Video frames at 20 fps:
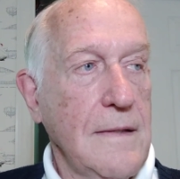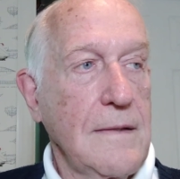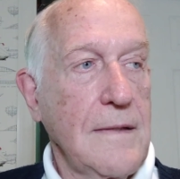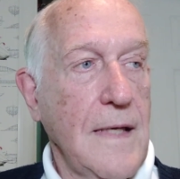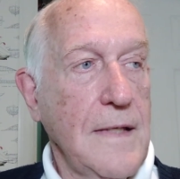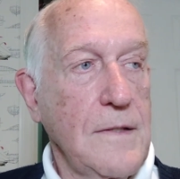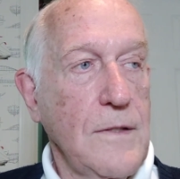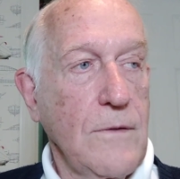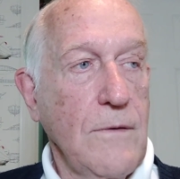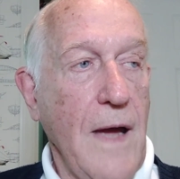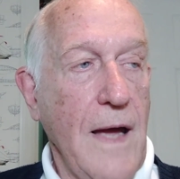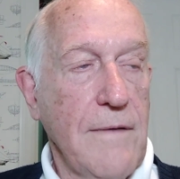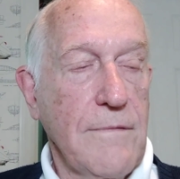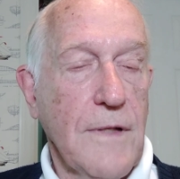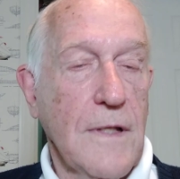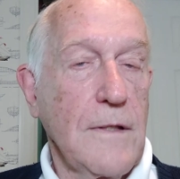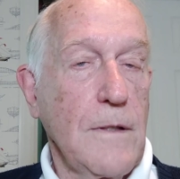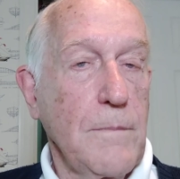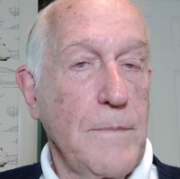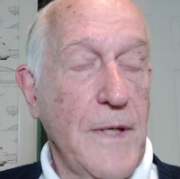They do have a
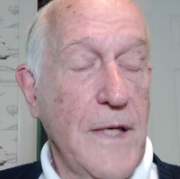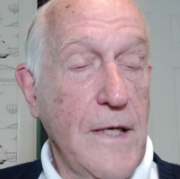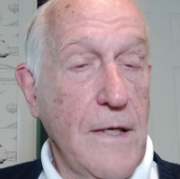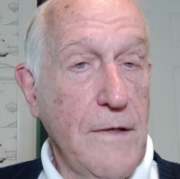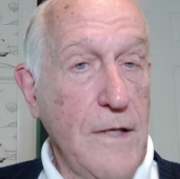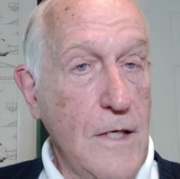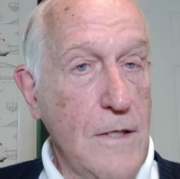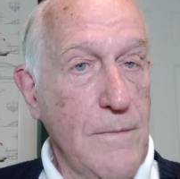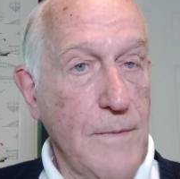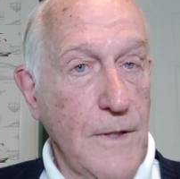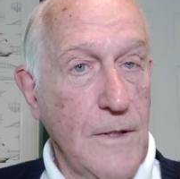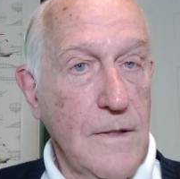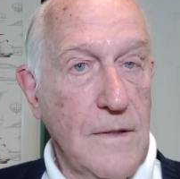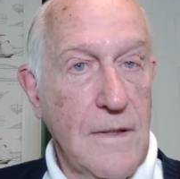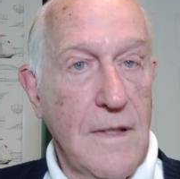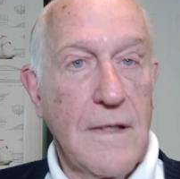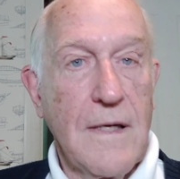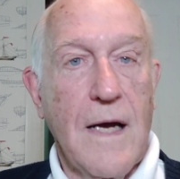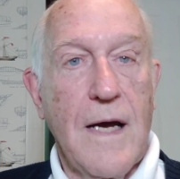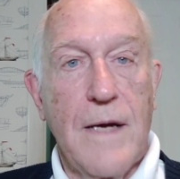little bit of humor,
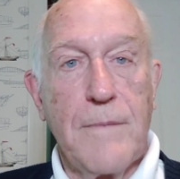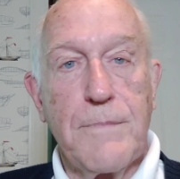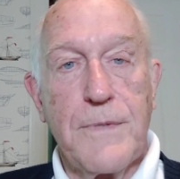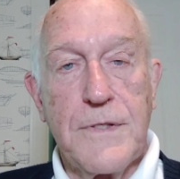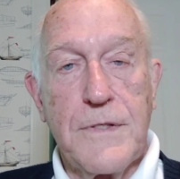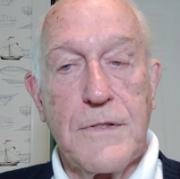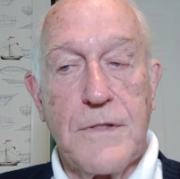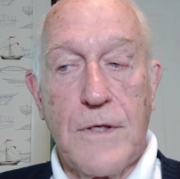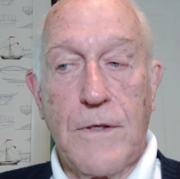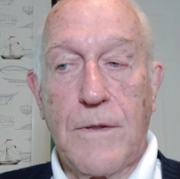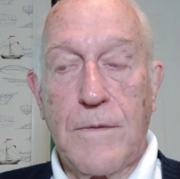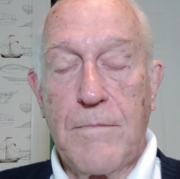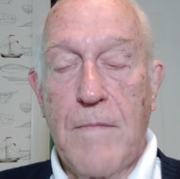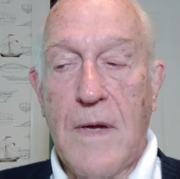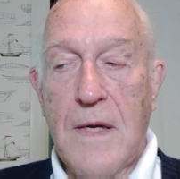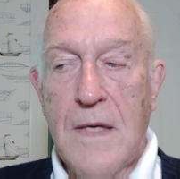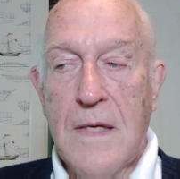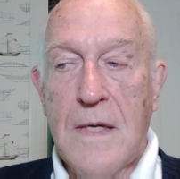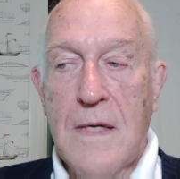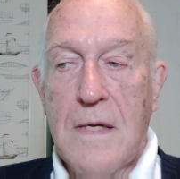I presume,
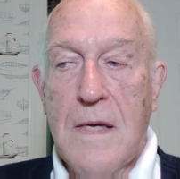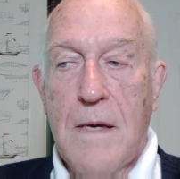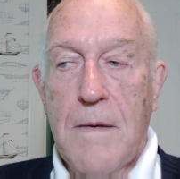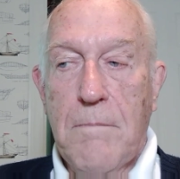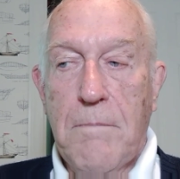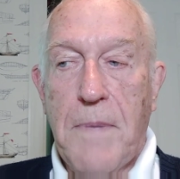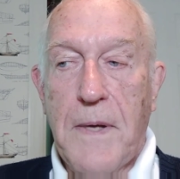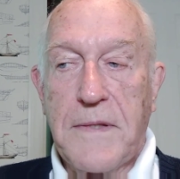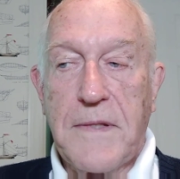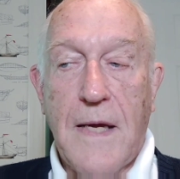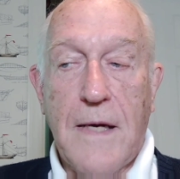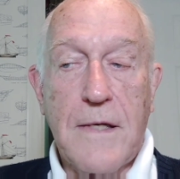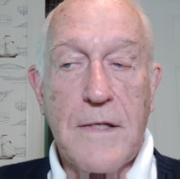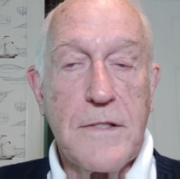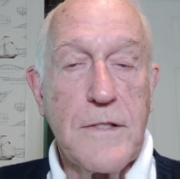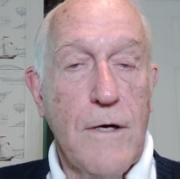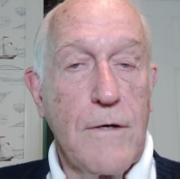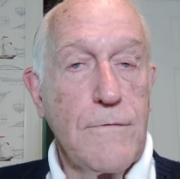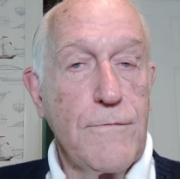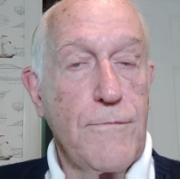but they're
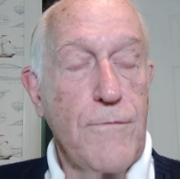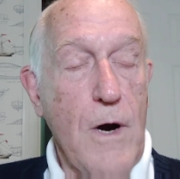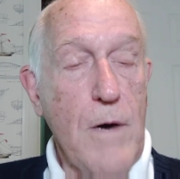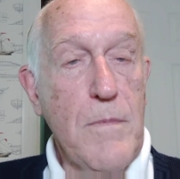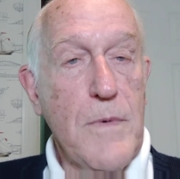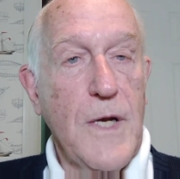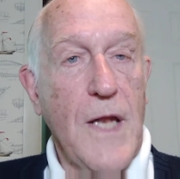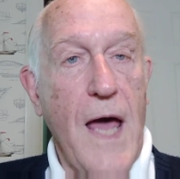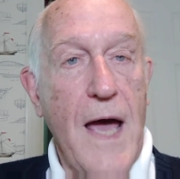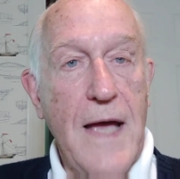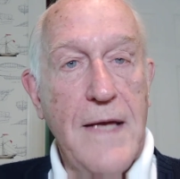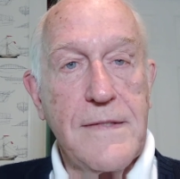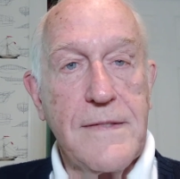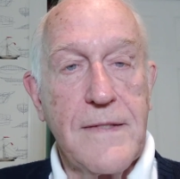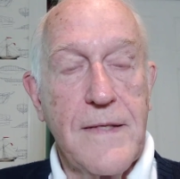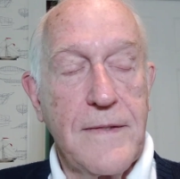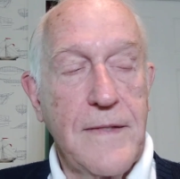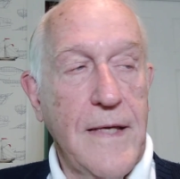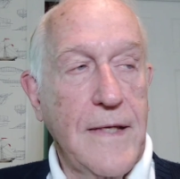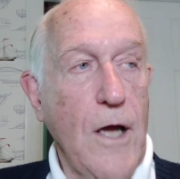so formalized
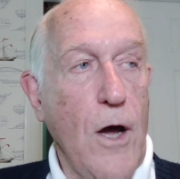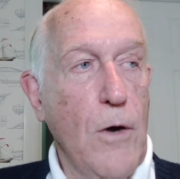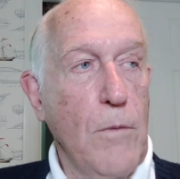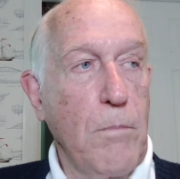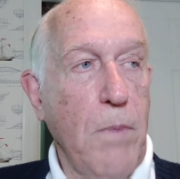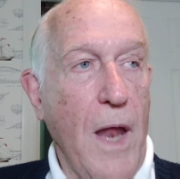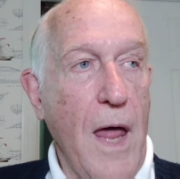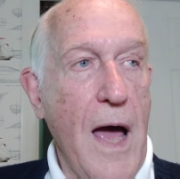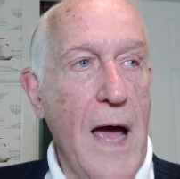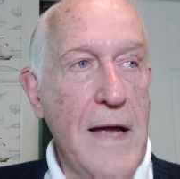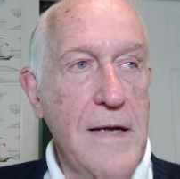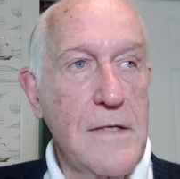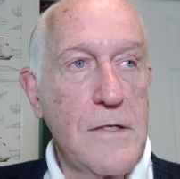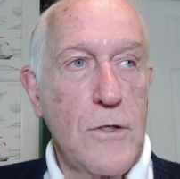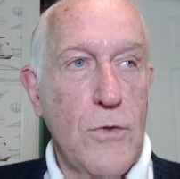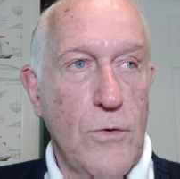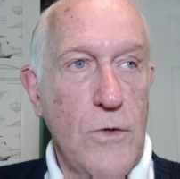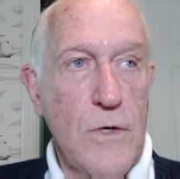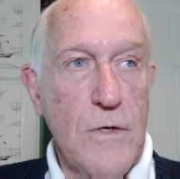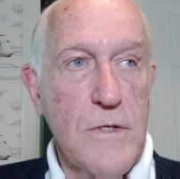that they go blind
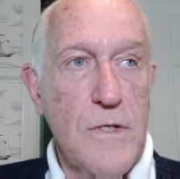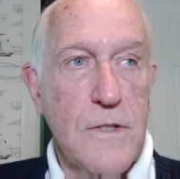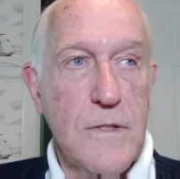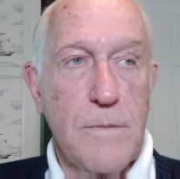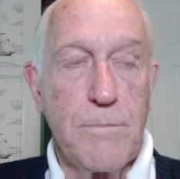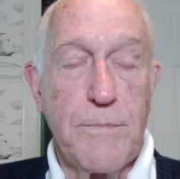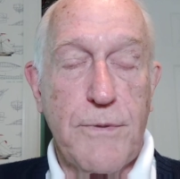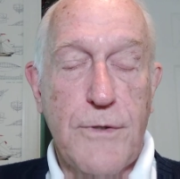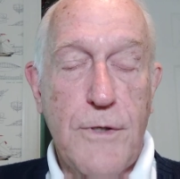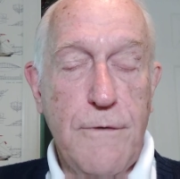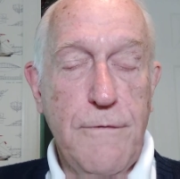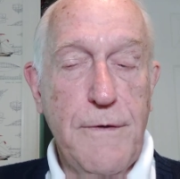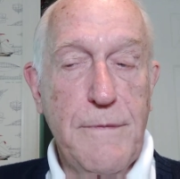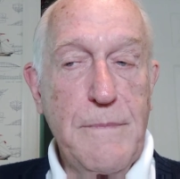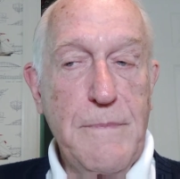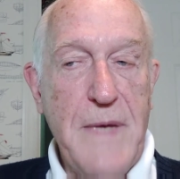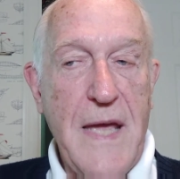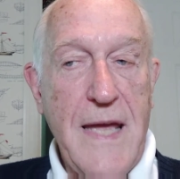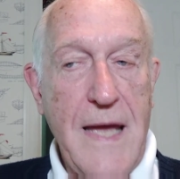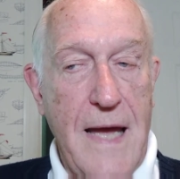towards the
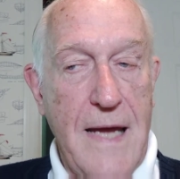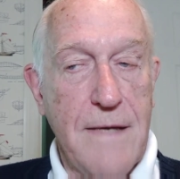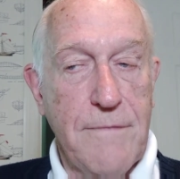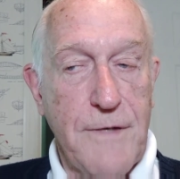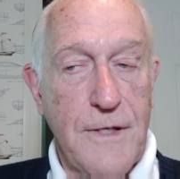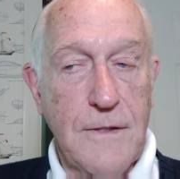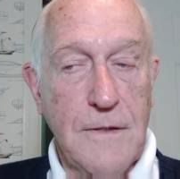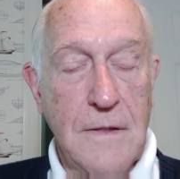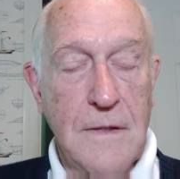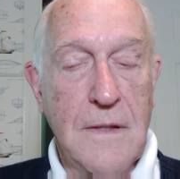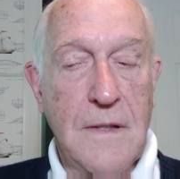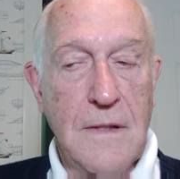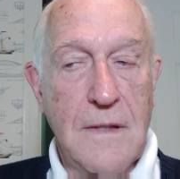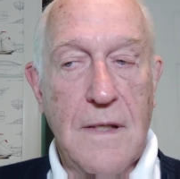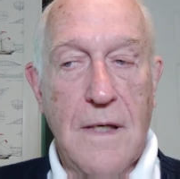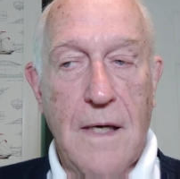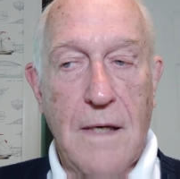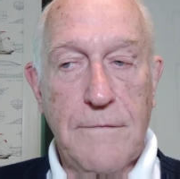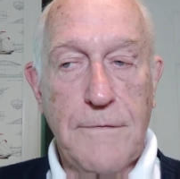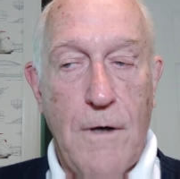proven behavior
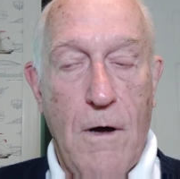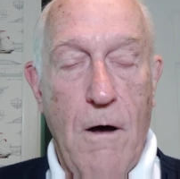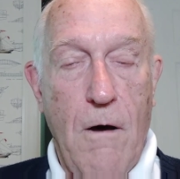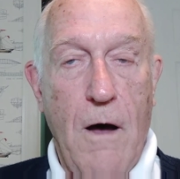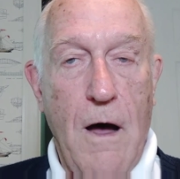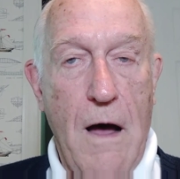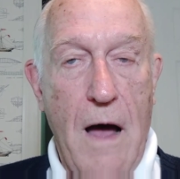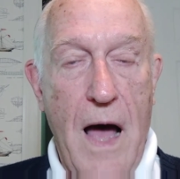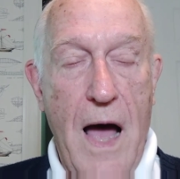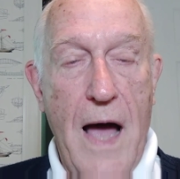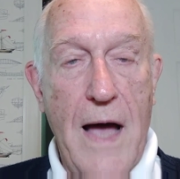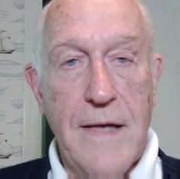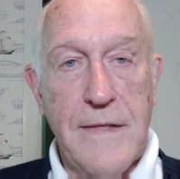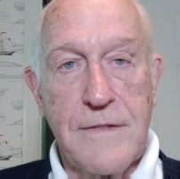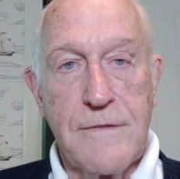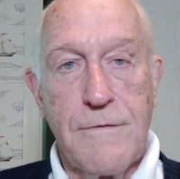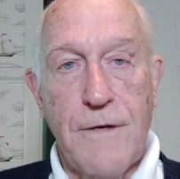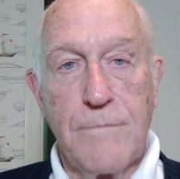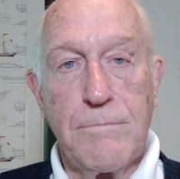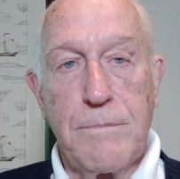of all
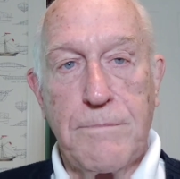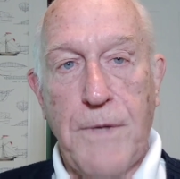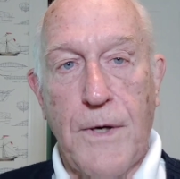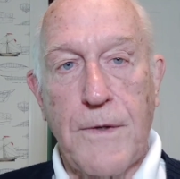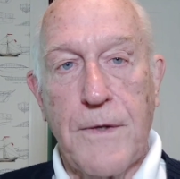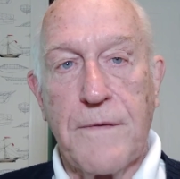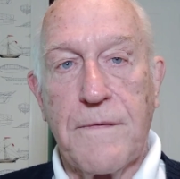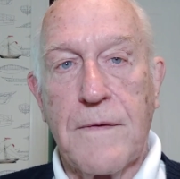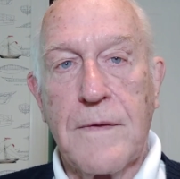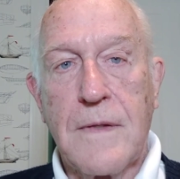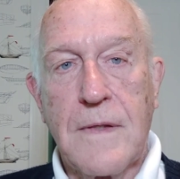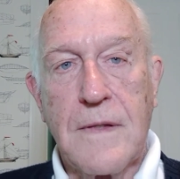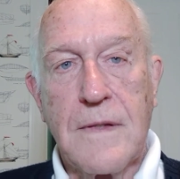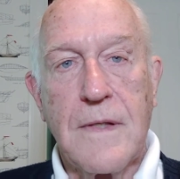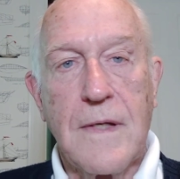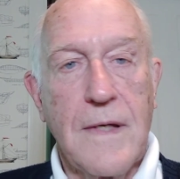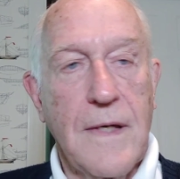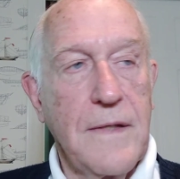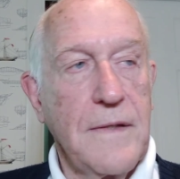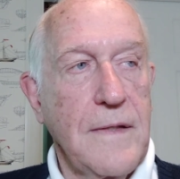eyes from birth.
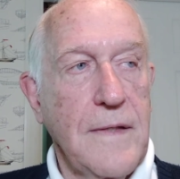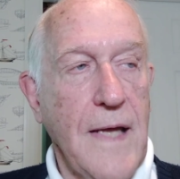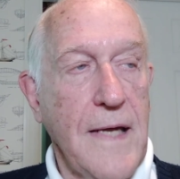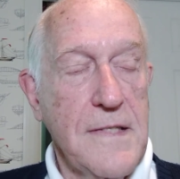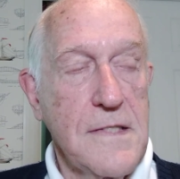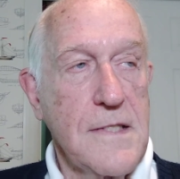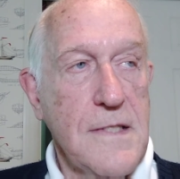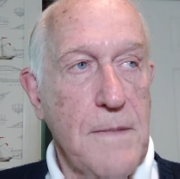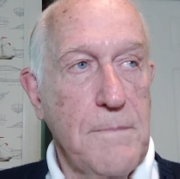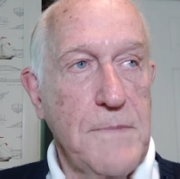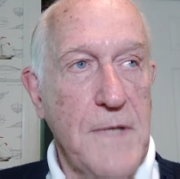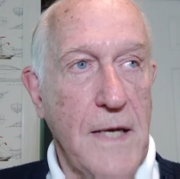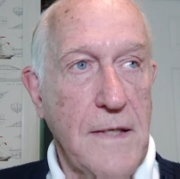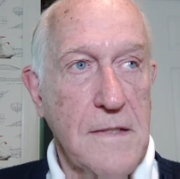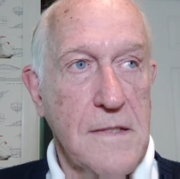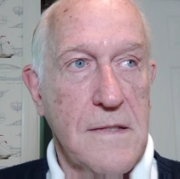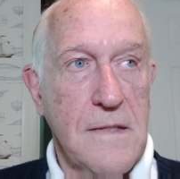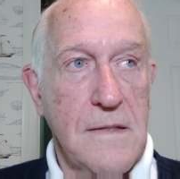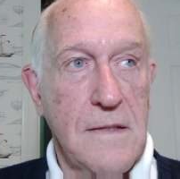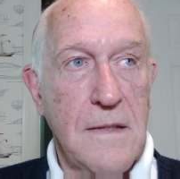And that's the
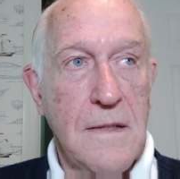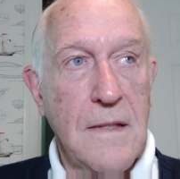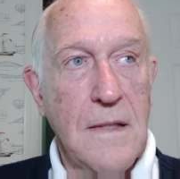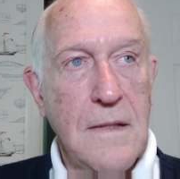objection.